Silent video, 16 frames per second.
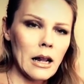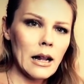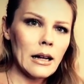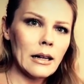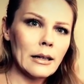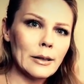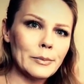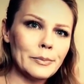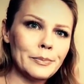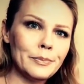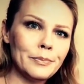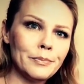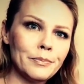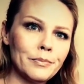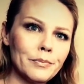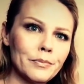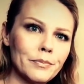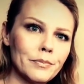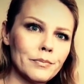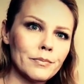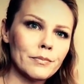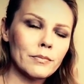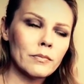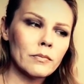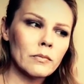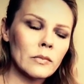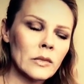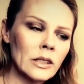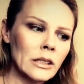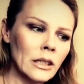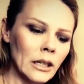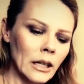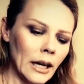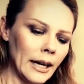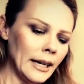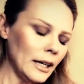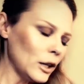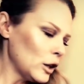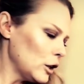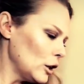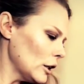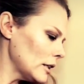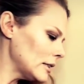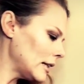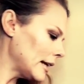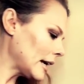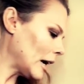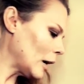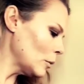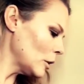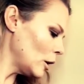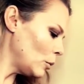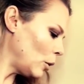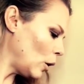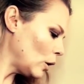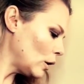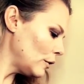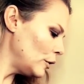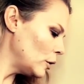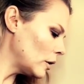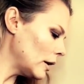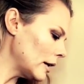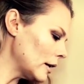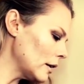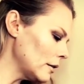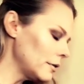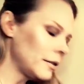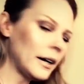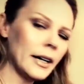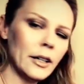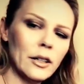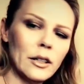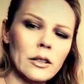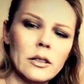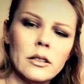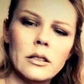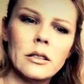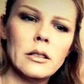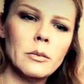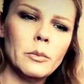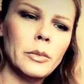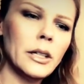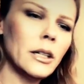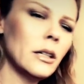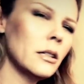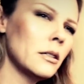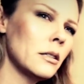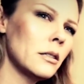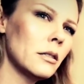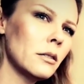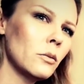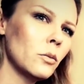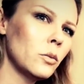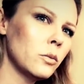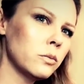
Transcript: And it looks like, I'm going to pull a few clarifiers, because